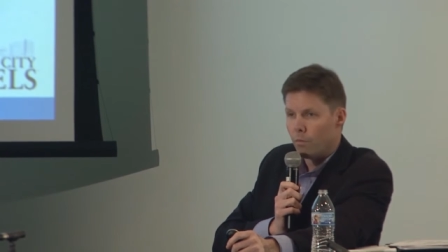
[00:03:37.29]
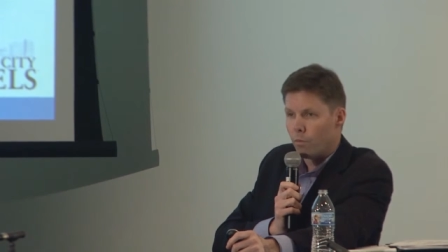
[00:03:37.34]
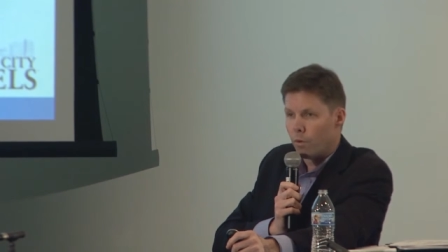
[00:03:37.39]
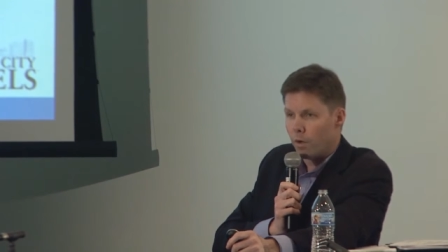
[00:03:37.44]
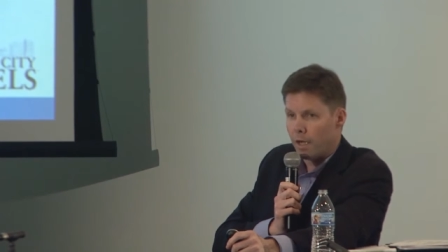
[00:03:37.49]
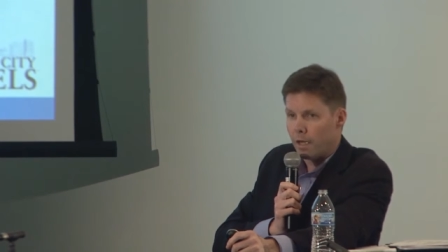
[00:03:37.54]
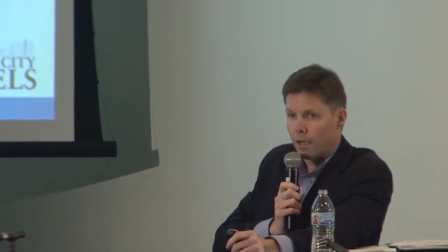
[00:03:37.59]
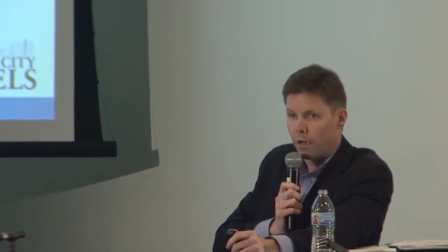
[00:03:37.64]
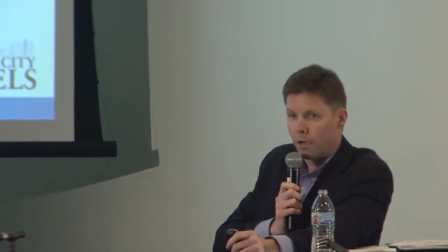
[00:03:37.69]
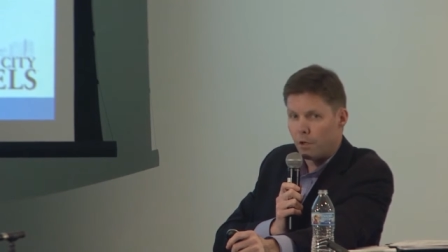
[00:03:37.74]
we're
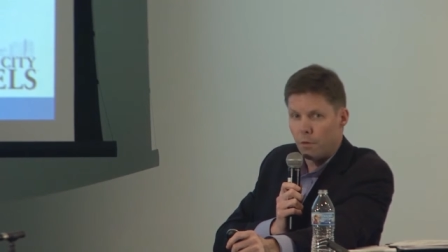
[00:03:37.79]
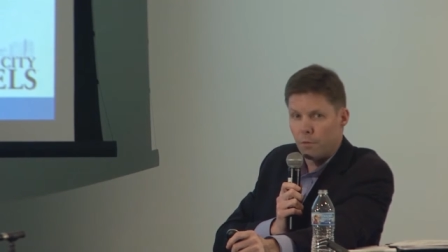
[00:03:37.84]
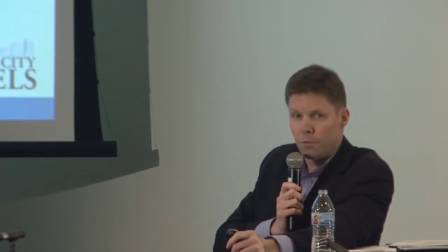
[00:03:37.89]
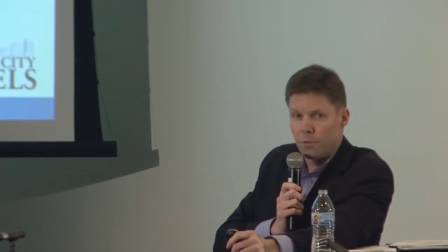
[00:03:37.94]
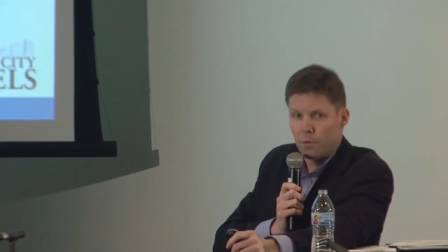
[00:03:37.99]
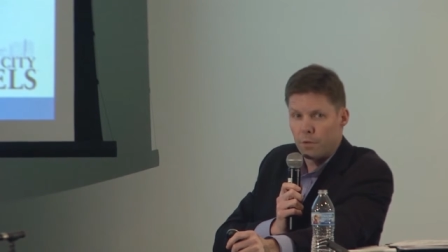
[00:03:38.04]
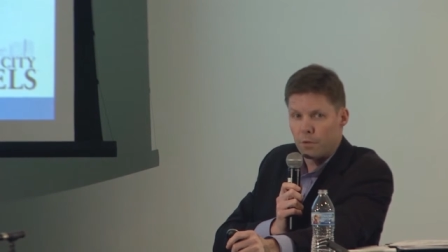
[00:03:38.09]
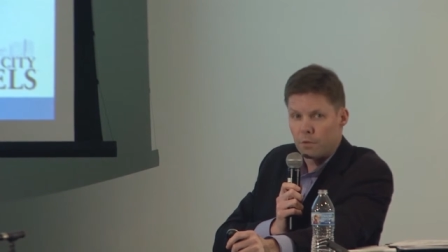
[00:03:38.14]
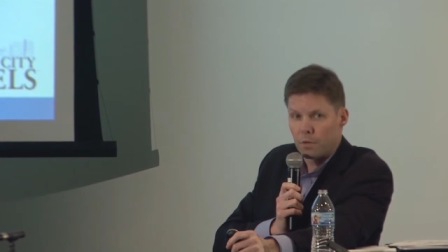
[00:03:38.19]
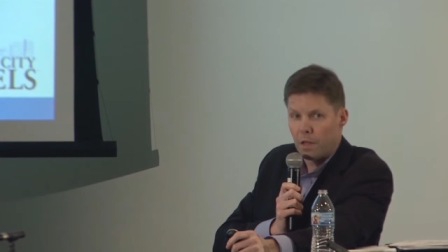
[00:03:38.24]
not going to go
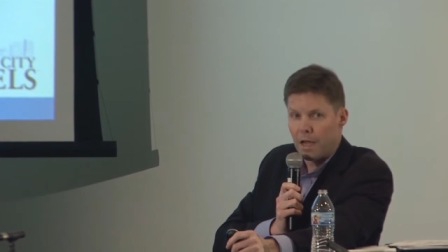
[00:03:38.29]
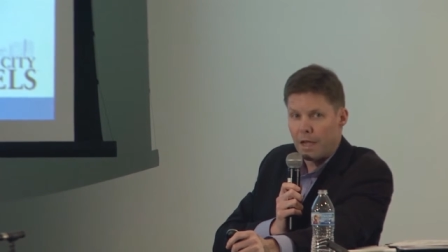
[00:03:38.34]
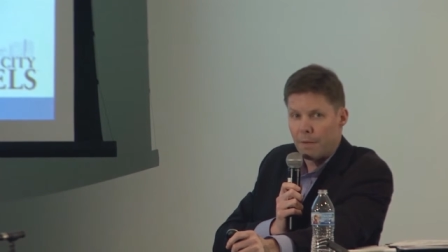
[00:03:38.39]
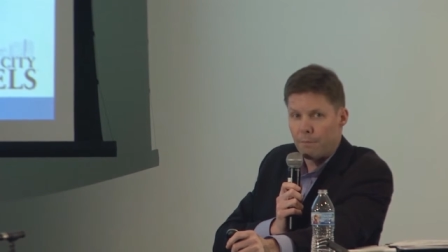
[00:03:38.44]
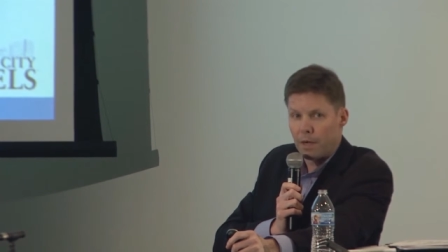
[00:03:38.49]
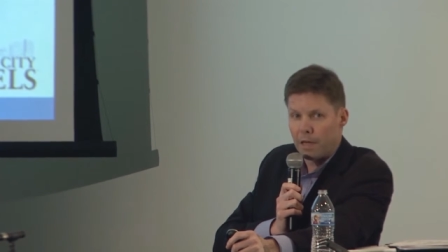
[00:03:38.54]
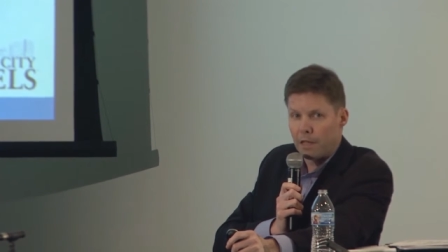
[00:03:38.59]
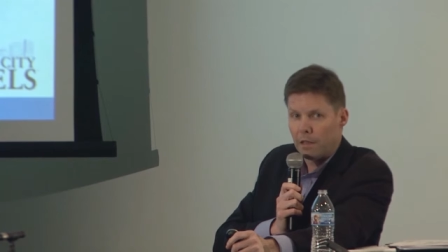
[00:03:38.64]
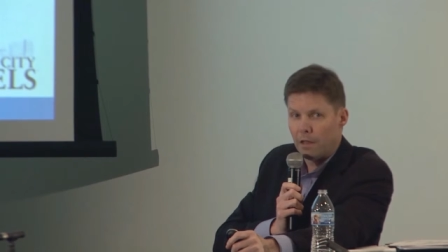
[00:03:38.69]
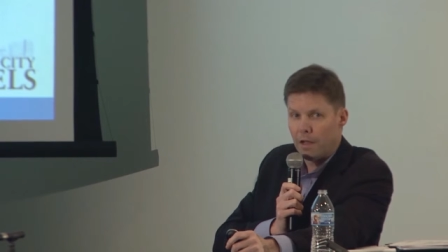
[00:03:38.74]
through those line
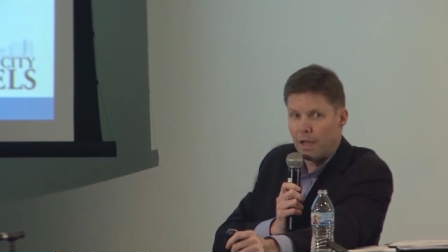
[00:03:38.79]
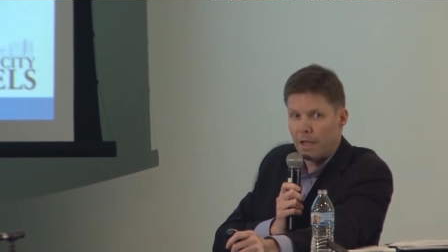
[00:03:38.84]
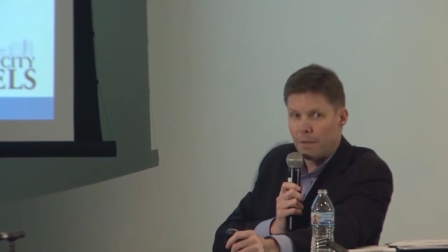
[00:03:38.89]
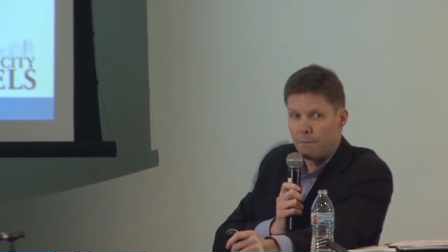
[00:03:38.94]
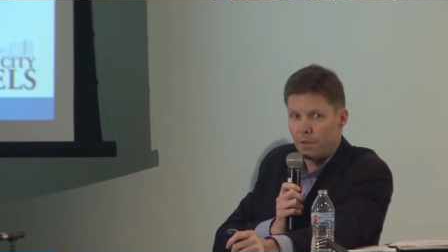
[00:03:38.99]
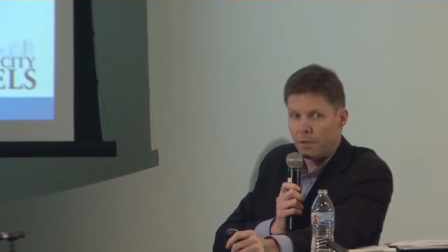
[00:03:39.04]
by line,